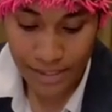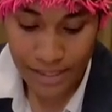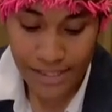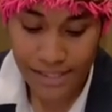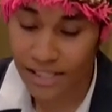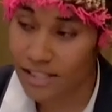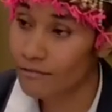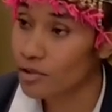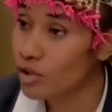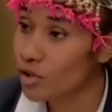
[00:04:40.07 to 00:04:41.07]
These states have
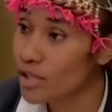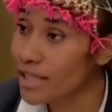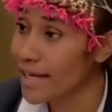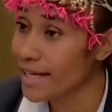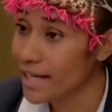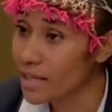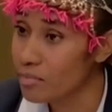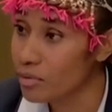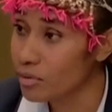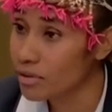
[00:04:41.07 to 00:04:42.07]
not only
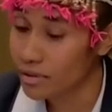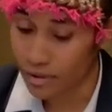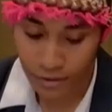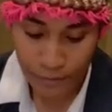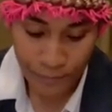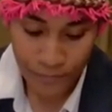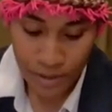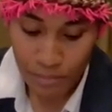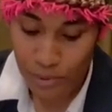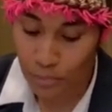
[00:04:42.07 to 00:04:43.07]
enabled,
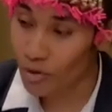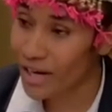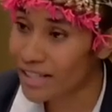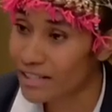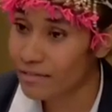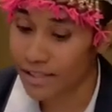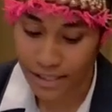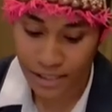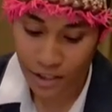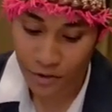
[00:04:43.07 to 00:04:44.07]
but proactively
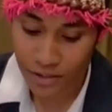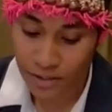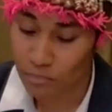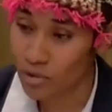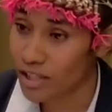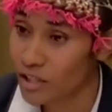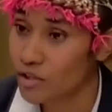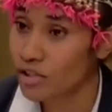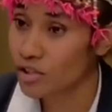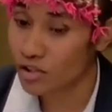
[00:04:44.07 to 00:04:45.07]
encouraged the
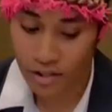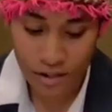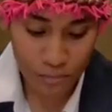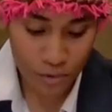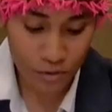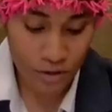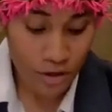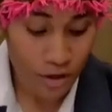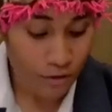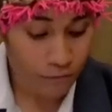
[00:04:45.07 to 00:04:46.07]
production and consumption
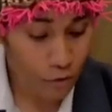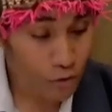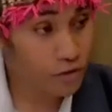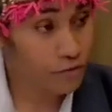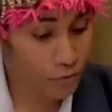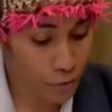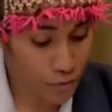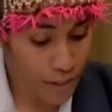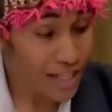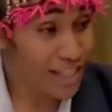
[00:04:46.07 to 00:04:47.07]
of fossil
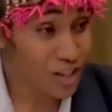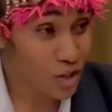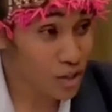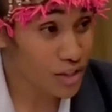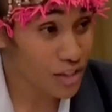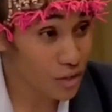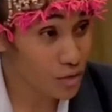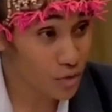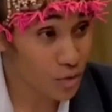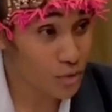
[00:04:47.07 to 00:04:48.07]
fuels and continue
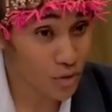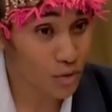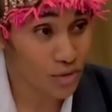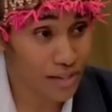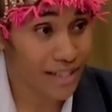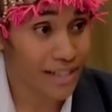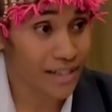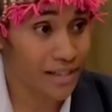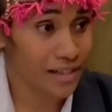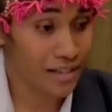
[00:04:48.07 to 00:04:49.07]
to do so today.